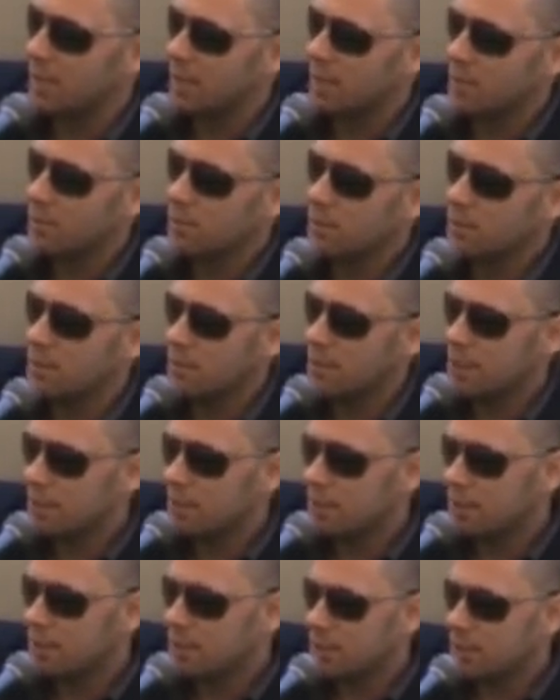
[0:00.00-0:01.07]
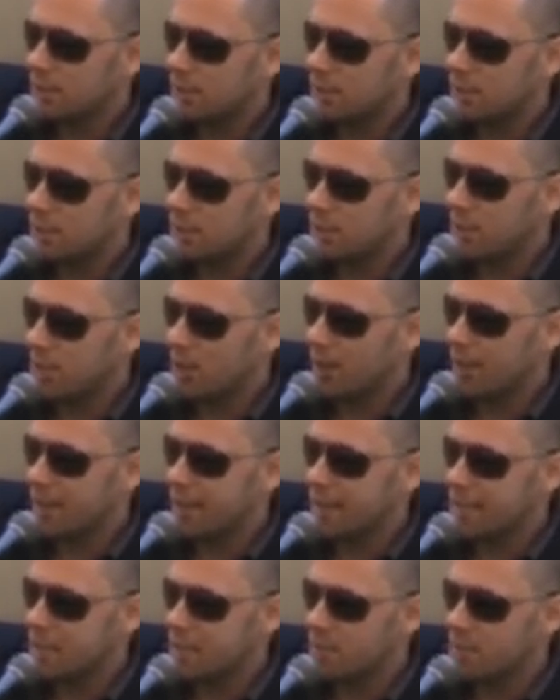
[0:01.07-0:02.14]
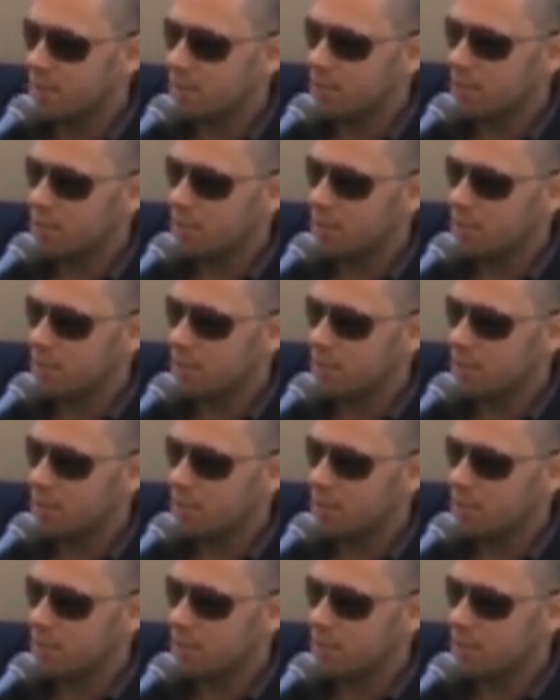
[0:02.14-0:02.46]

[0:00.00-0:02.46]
you know. To go against him, he's